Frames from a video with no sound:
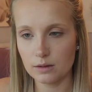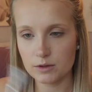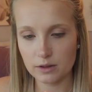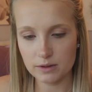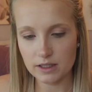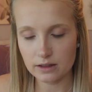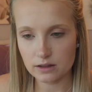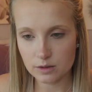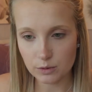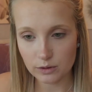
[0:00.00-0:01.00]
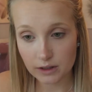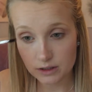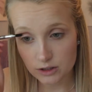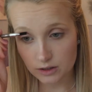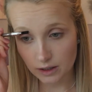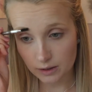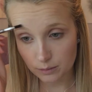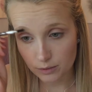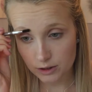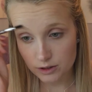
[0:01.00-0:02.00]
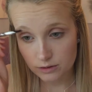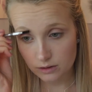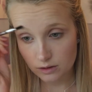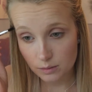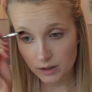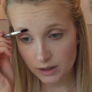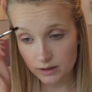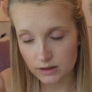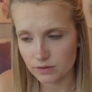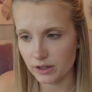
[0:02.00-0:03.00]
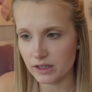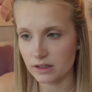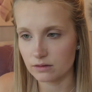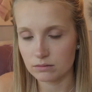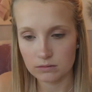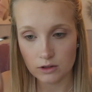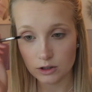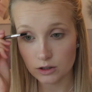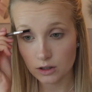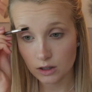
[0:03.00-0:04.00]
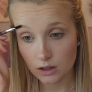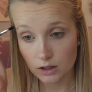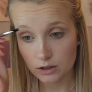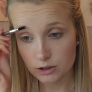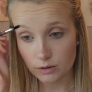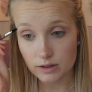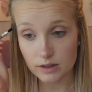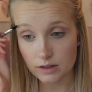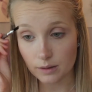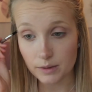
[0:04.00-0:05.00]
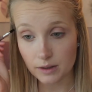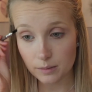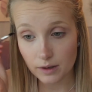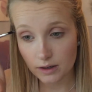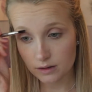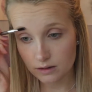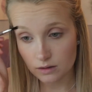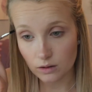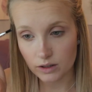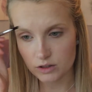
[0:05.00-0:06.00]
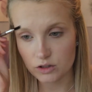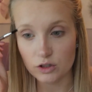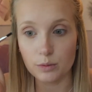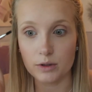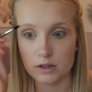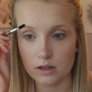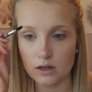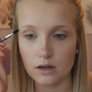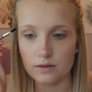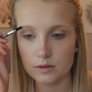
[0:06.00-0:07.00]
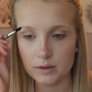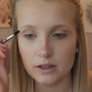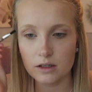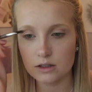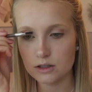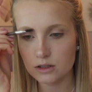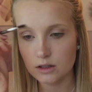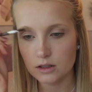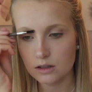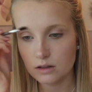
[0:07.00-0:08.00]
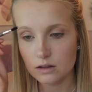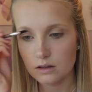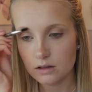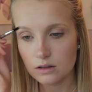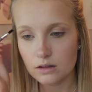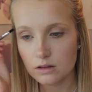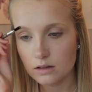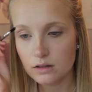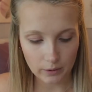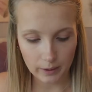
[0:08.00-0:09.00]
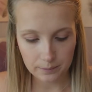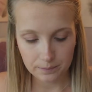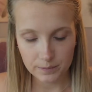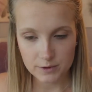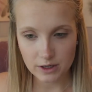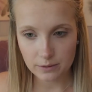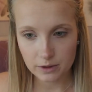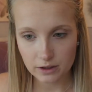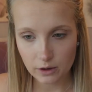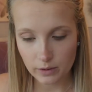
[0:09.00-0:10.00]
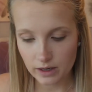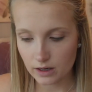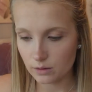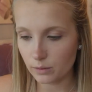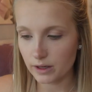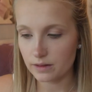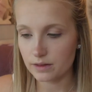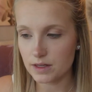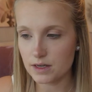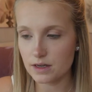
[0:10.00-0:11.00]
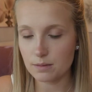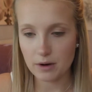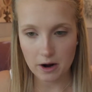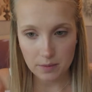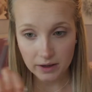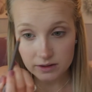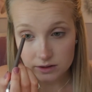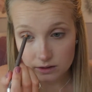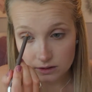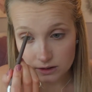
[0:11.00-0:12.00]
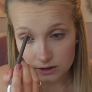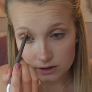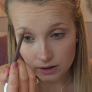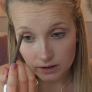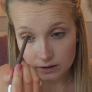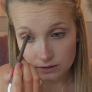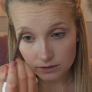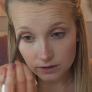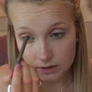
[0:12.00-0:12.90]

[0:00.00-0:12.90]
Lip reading: So let me take the spoolie and just kind of brush through a little bit. It's very short and stubby, but it's super soft. Oh my gosh. Okay, so now I'm gonna go in with the brow pencil and just kind of